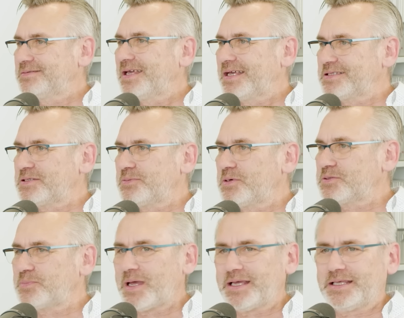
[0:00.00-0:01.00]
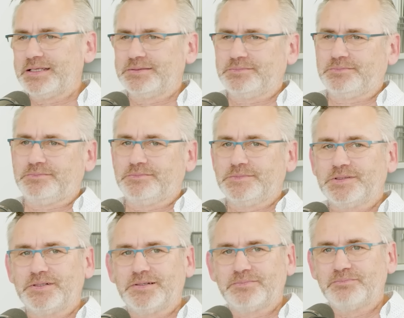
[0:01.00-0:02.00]
as it was back in
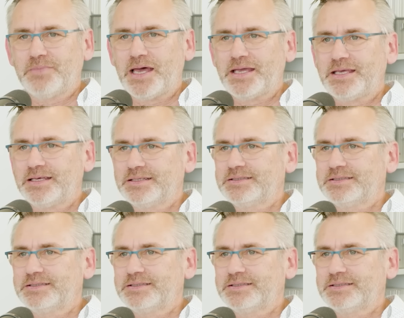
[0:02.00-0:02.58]
May.